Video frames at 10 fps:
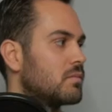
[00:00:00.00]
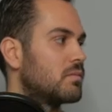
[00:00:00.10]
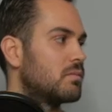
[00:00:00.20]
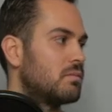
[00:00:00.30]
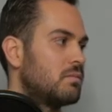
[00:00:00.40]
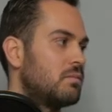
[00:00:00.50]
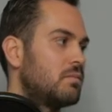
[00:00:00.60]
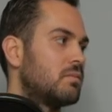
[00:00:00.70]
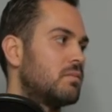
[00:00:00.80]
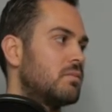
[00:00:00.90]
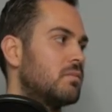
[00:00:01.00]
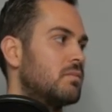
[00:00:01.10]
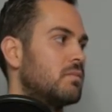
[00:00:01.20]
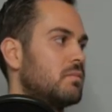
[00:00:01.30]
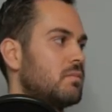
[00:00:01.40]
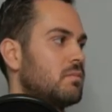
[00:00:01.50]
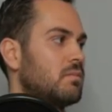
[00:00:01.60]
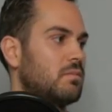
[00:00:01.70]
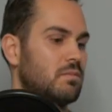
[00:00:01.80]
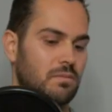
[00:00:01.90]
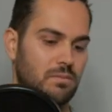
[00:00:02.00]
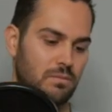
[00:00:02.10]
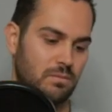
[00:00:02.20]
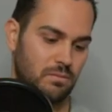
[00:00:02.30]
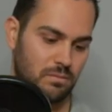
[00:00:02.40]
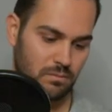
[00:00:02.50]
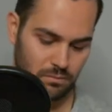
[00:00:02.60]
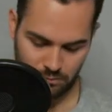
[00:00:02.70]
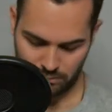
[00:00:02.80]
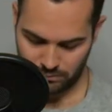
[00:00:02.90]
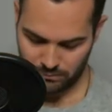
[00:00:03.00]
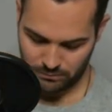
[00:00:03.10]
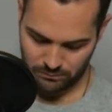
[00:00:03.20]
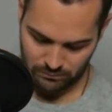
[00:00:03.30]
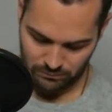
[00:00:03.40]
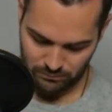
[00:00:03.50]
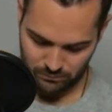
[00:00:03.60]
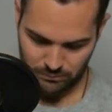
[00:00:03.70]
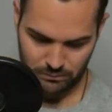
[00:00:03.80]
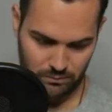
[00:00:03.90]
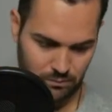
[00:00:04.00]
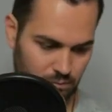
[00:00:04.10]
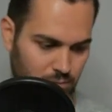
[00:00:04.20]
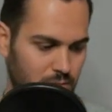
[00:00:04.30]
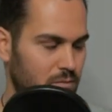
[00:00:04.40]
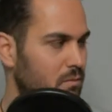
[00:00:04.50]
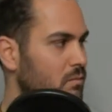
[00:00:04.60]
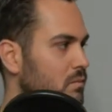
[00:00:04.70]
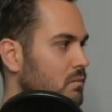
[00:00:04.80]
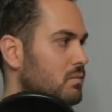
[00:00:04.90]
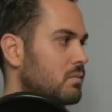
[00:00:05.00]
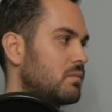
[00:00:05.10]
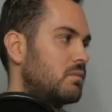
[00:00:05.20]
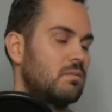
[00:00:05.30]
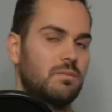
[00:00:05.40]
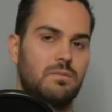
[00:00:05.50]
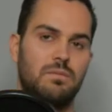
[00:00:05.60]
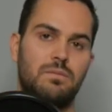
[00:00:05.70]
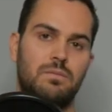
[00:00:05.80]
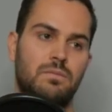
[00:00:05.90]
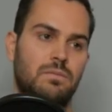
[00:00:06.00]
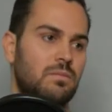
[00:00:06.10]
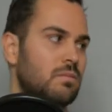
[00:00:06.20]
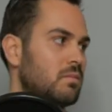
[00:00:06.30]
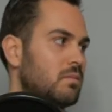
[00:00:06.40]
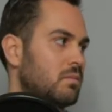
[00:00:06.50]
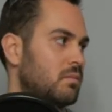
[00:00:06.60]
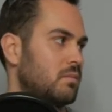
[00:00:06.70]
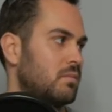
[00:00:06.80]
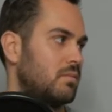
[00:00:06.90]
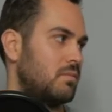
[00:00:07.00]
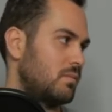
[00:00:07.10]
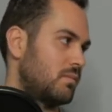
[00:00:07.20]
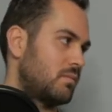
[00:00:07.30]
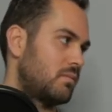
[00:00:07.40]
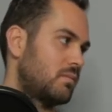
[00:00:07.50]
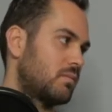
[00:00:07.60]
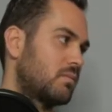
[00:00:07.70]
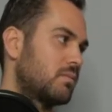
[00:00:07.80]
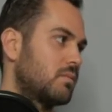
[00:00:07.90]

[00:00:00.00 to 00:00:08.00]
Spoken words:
The person shown says nothing.